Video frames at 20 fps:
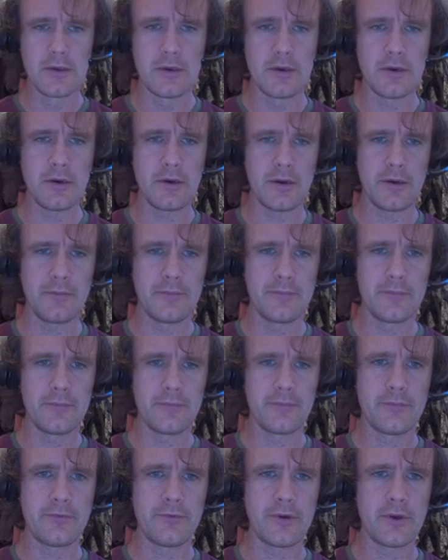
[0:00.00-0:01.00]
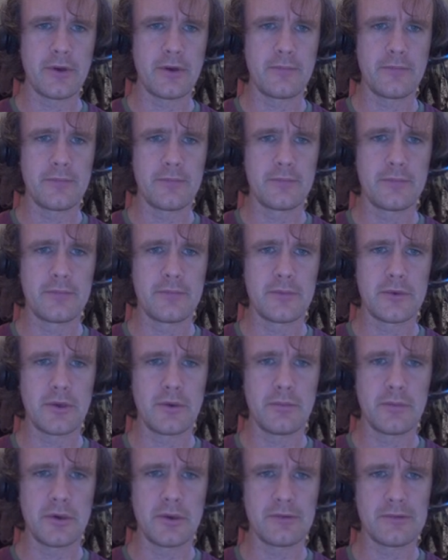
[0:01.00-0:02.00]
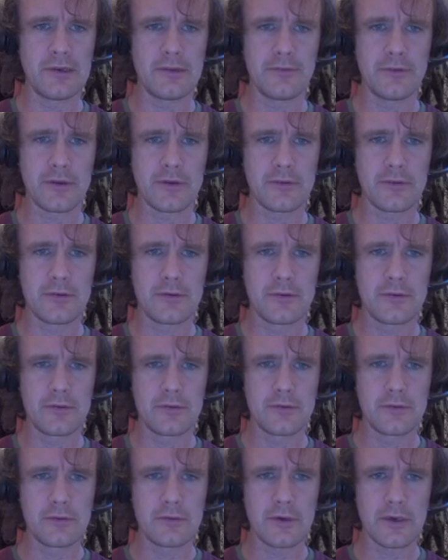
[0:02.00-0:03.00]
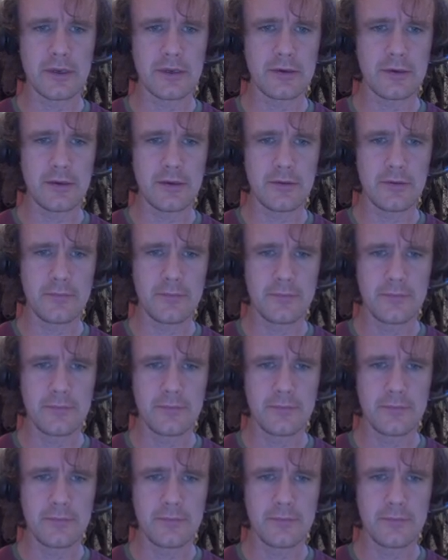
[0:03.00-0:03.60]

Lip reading: All right, fine, done but easily fixed. Drag it down.